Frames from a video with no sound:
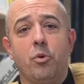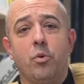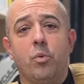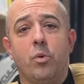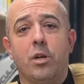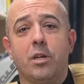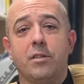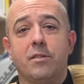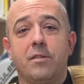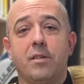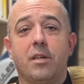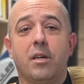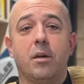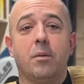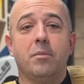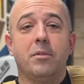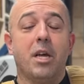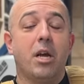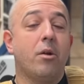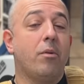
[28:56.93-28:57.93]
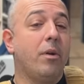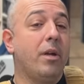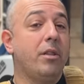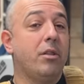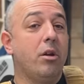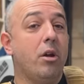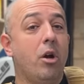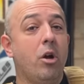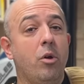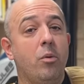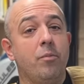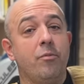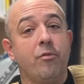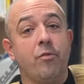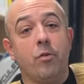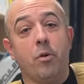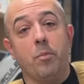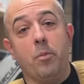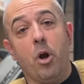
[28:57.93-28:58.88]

who want us to come decorate their homes for a